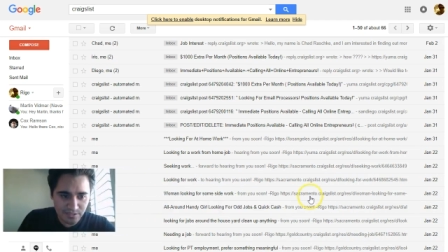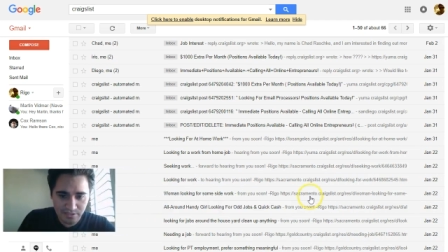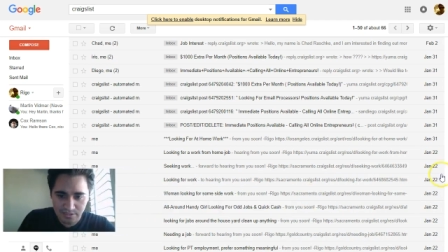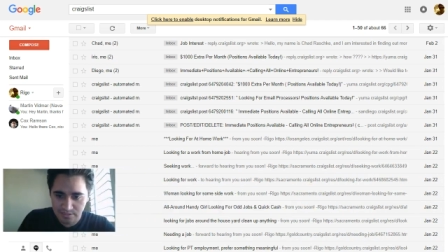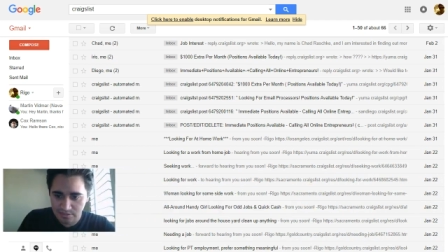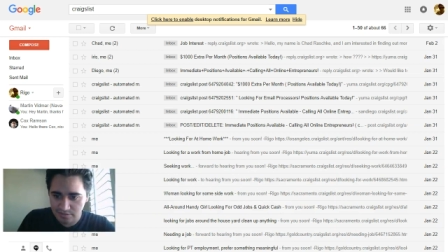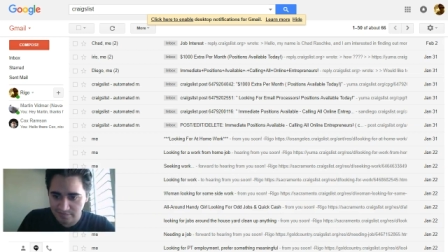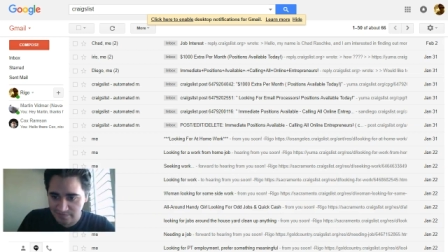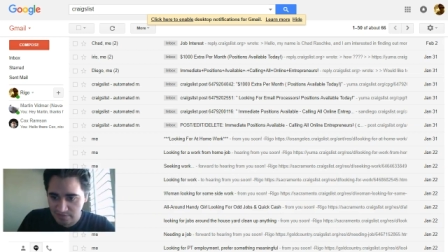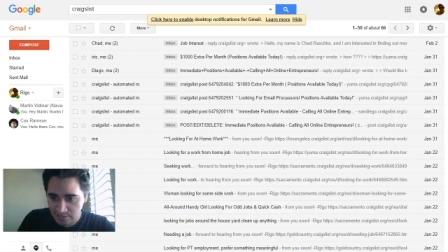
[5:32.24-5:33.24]
that's good enough.
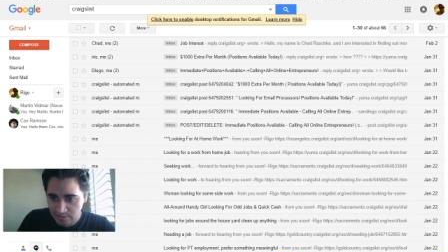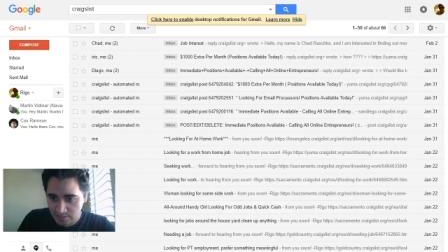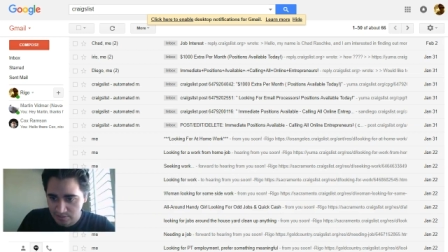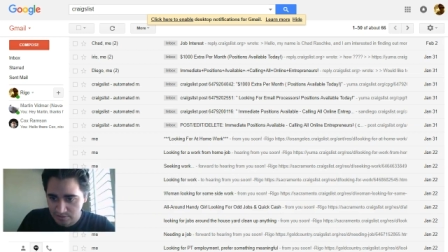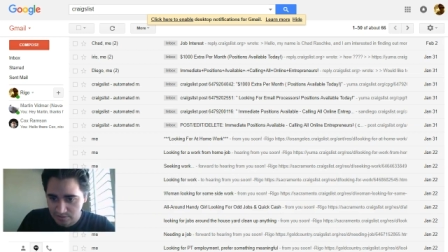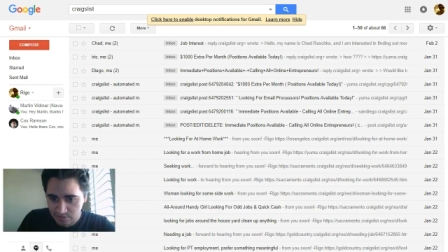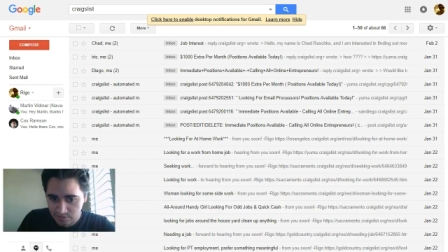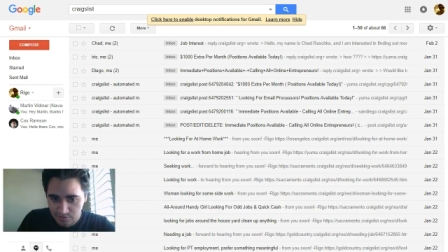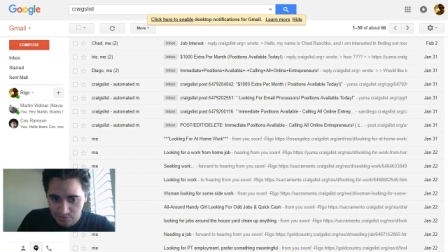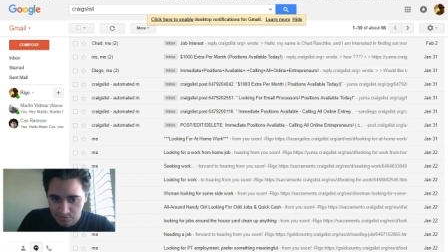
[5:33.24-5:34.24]
So,
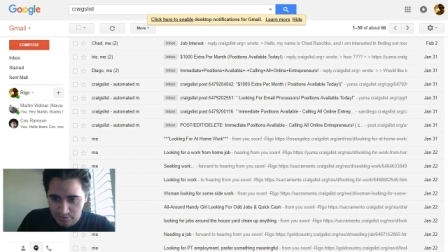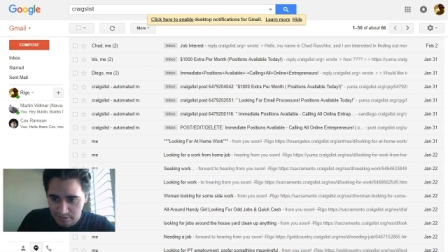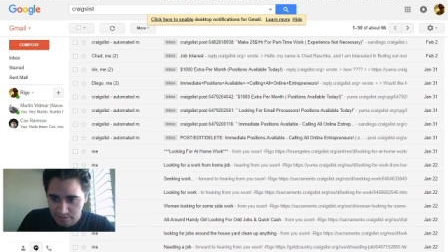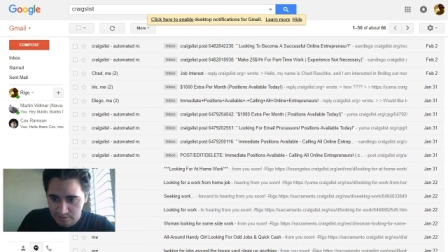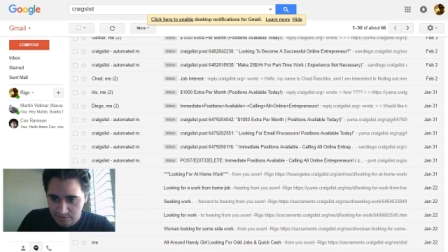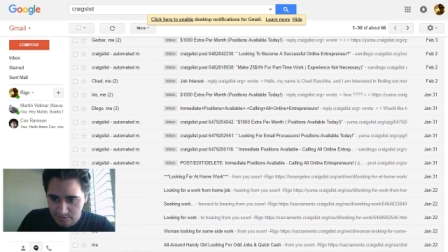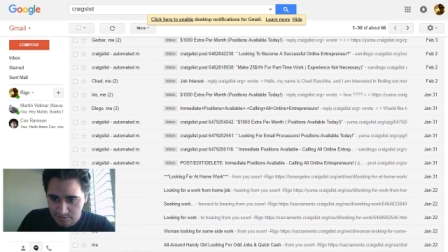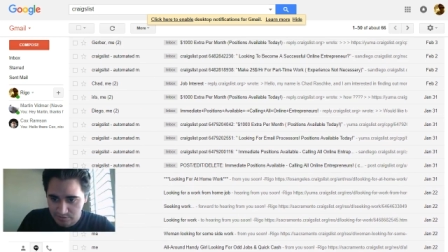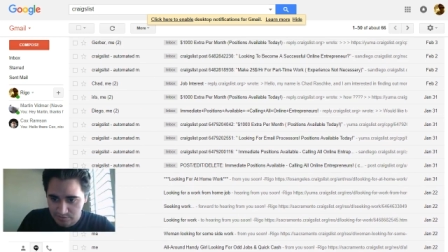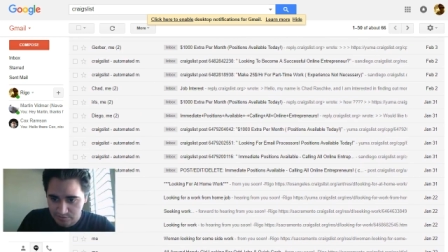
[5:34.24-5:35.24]
okay,
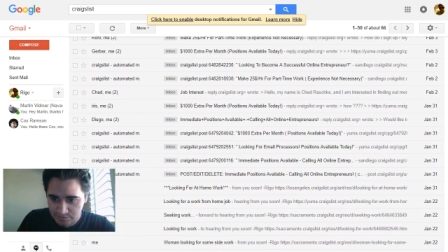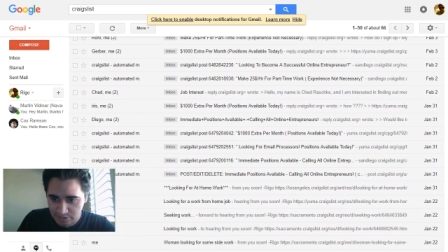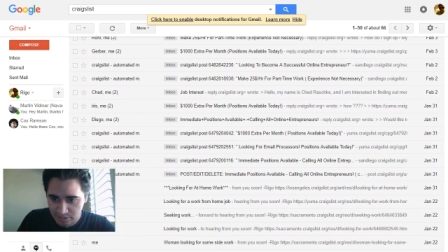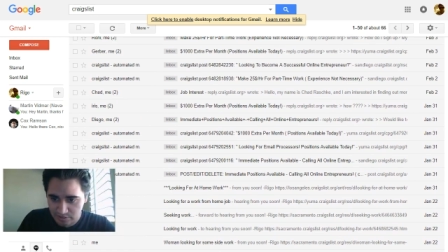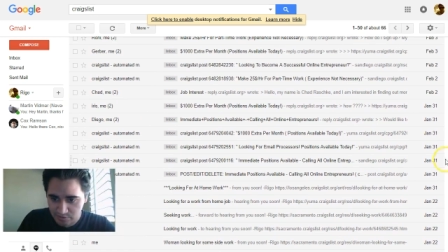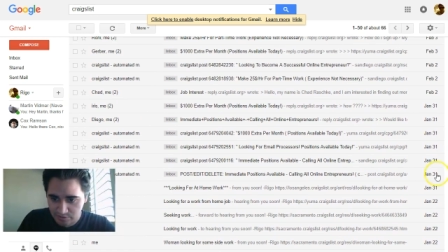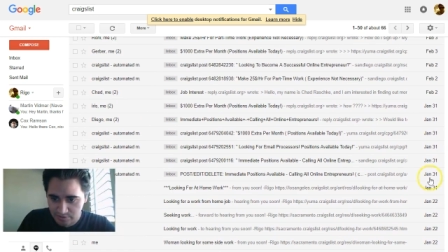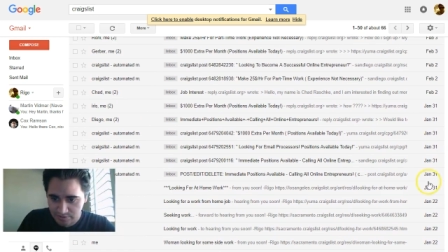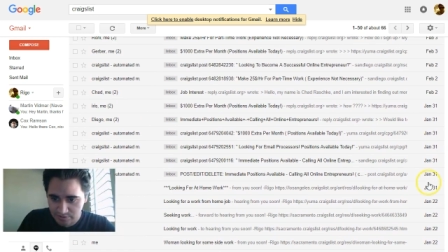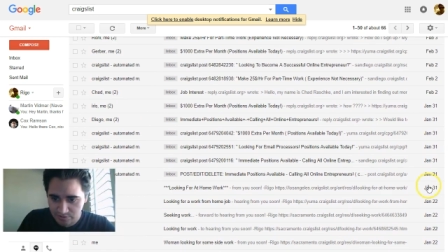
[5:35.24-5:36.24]
so
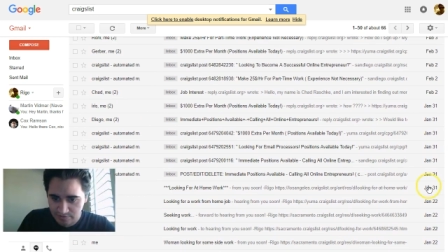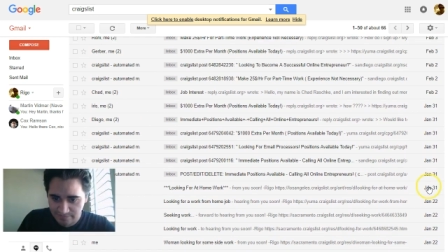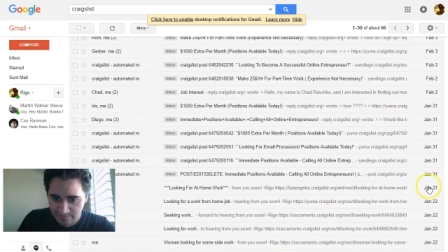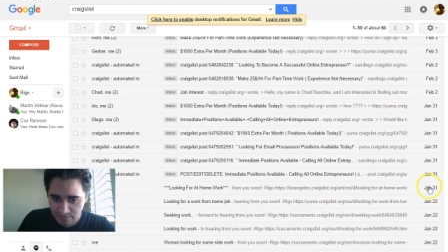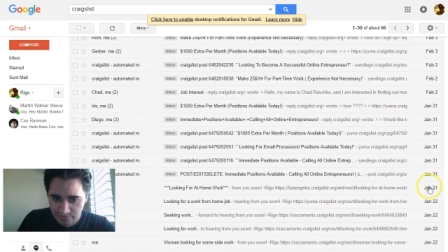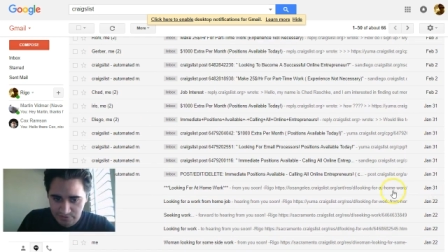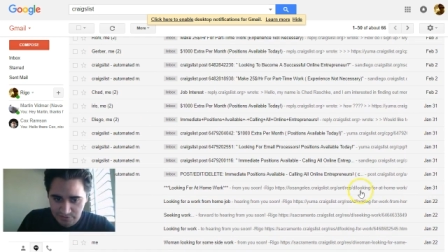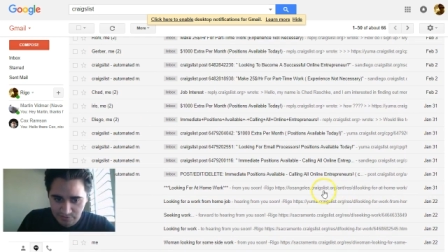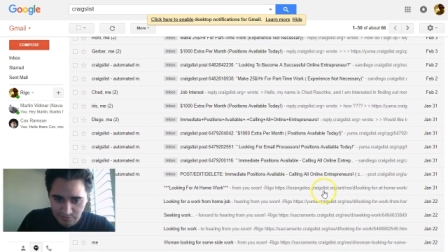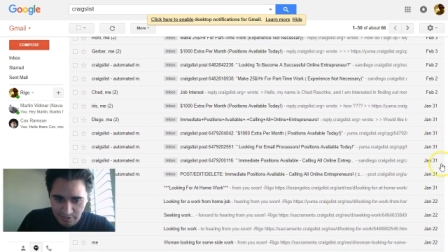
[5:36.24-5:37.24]
January 31st,
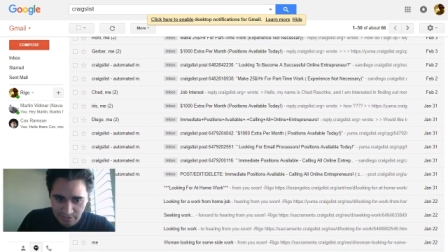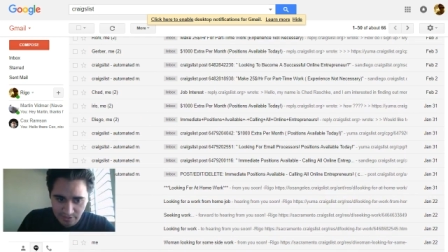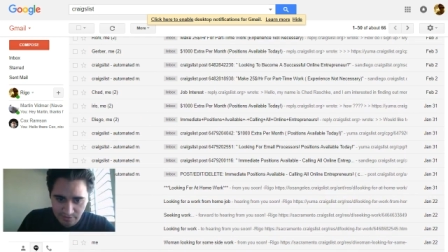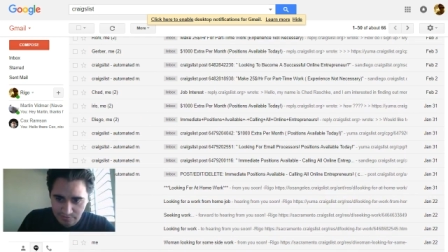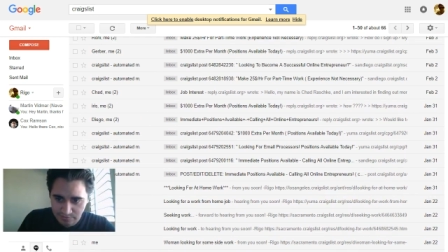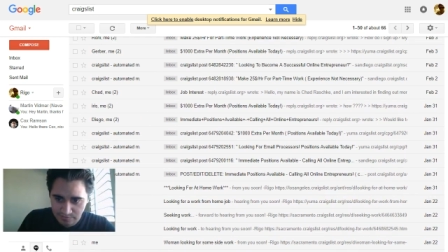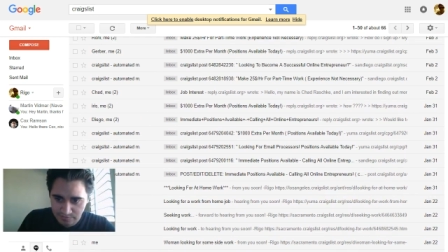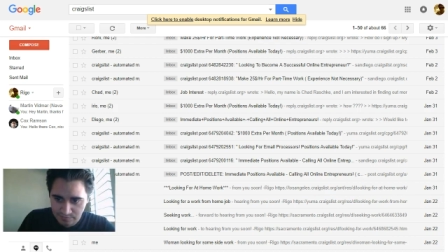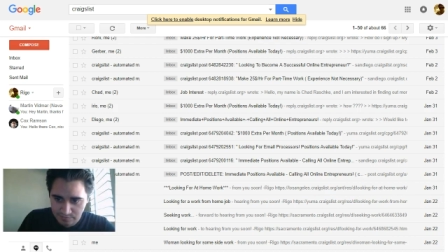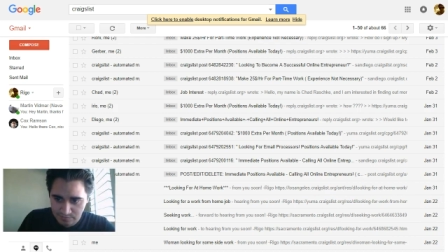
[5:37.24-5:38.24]
right here.
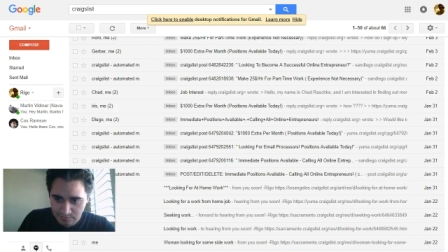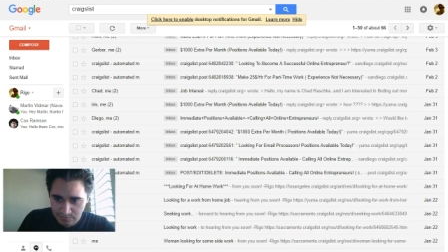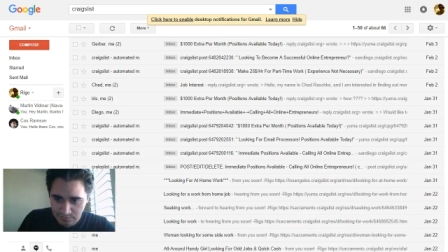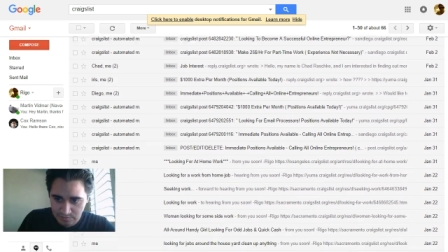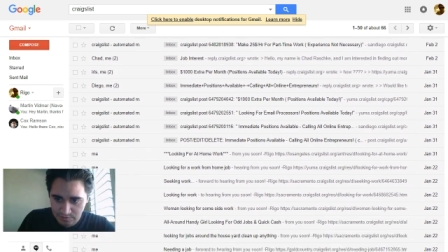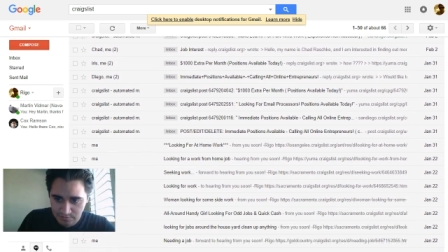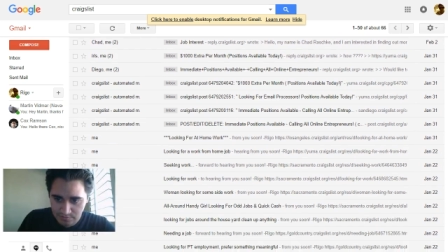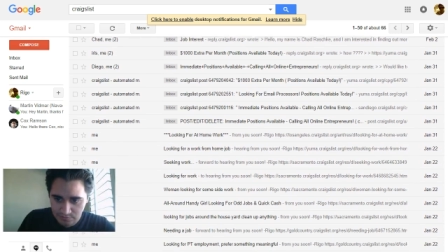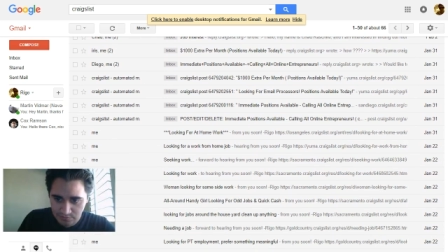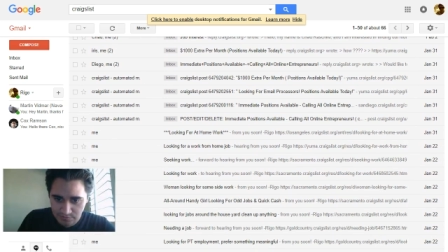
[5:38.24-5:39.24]
Let me
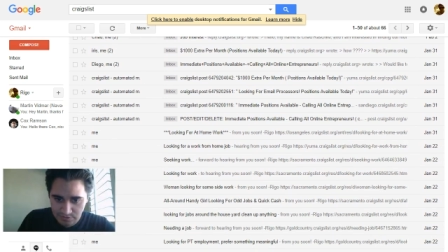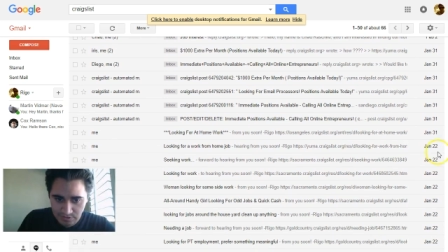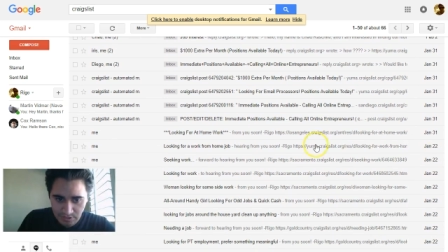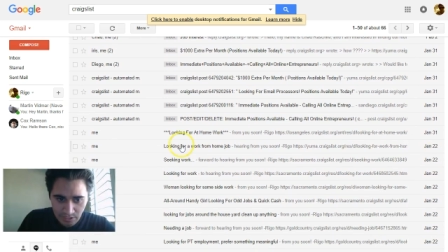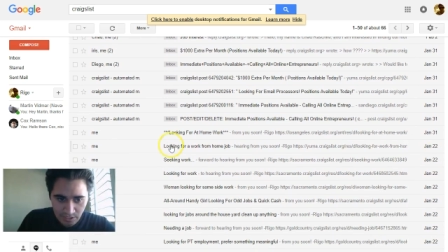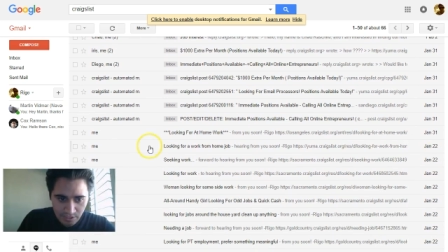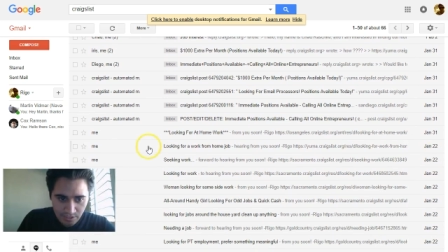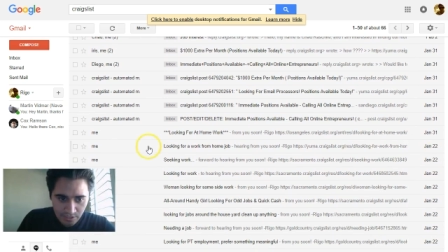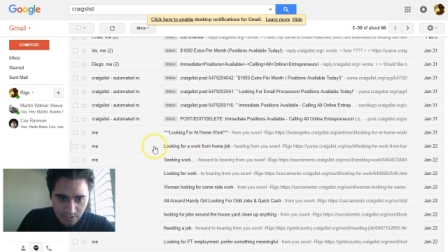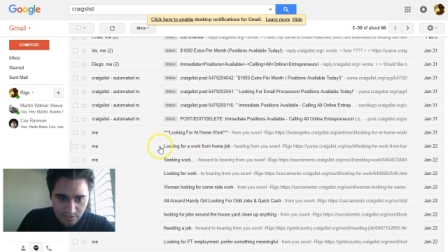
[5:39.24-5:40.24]
move this.
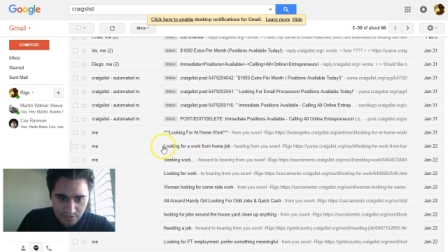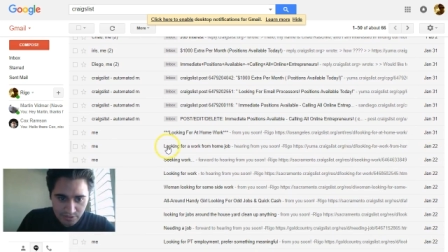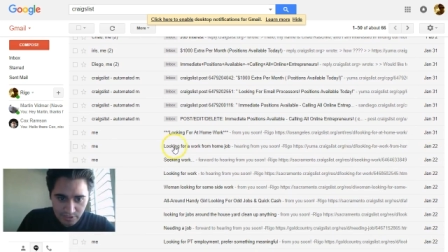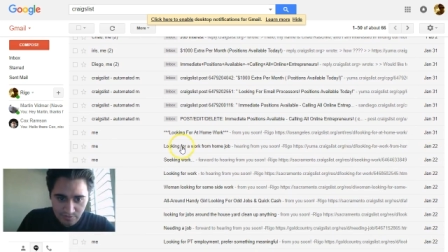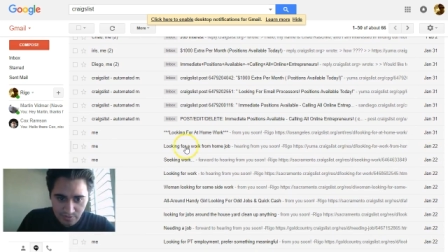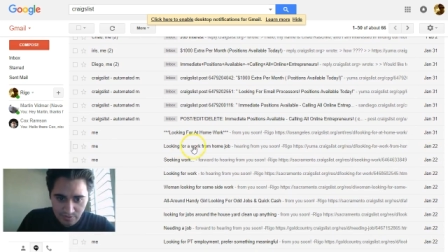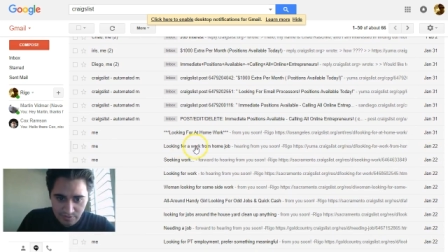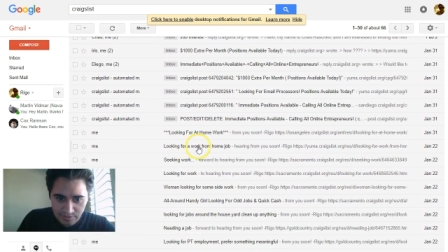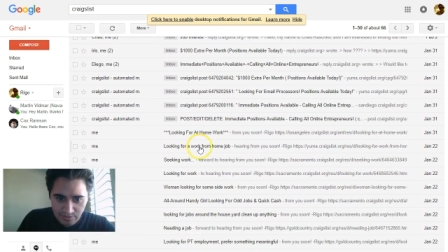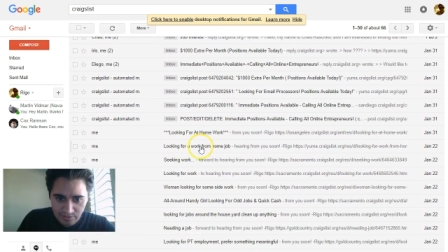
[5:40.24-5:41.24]
January
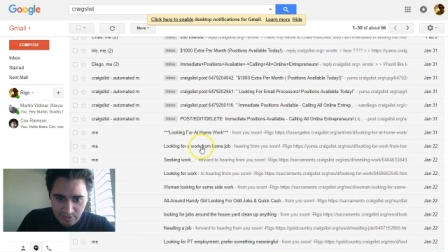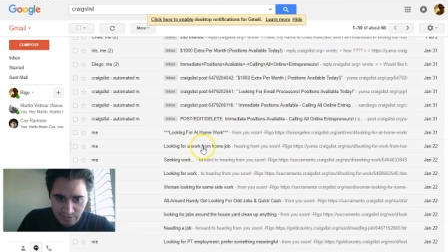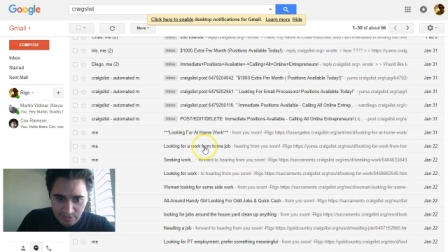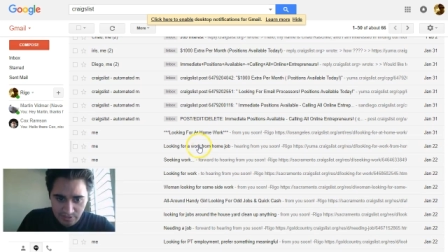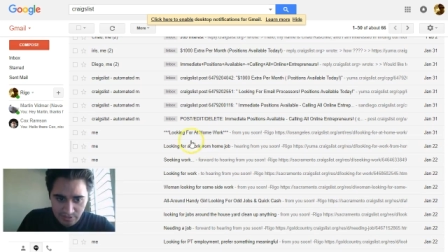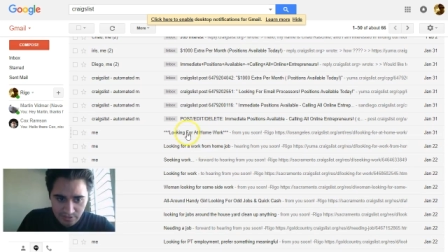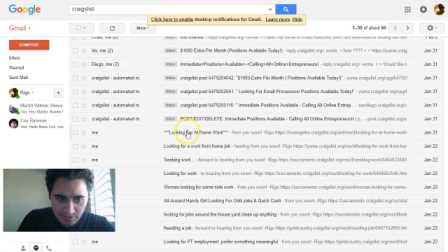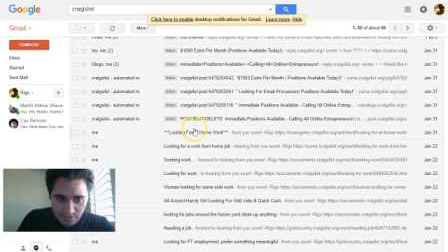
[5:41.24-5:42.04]
30,